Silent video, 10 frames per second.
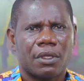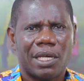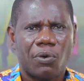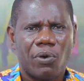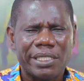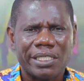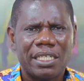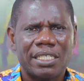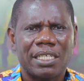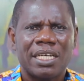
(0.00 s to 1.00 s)
the
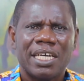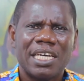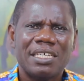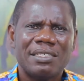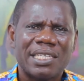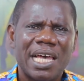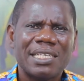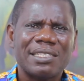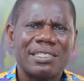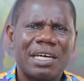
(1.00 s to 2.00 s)
question is
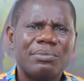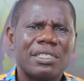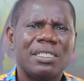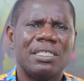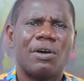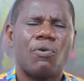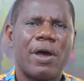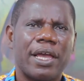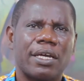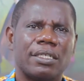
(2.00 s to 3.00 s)
there something in the
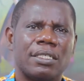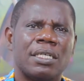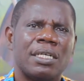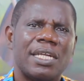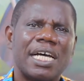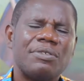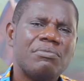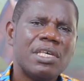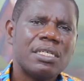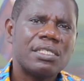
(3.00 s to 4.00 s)
work that
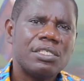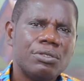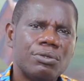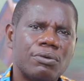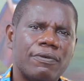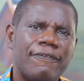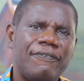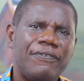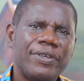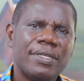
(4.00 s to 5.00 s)
makes you
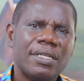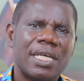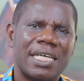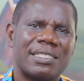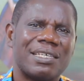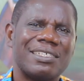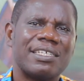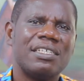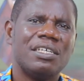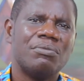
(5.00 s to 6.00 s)
feel a
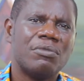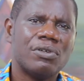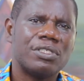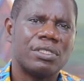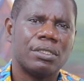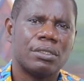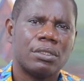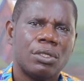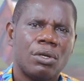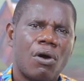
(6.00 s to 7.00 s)
certain emotion
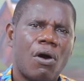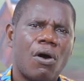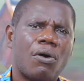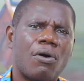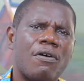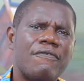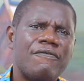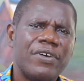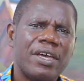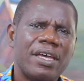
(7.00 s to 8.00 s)
or
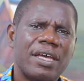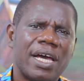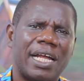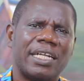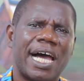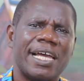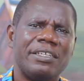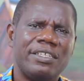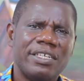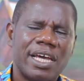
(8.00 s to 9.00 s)
convey an
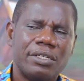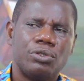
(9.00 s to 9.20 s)
idea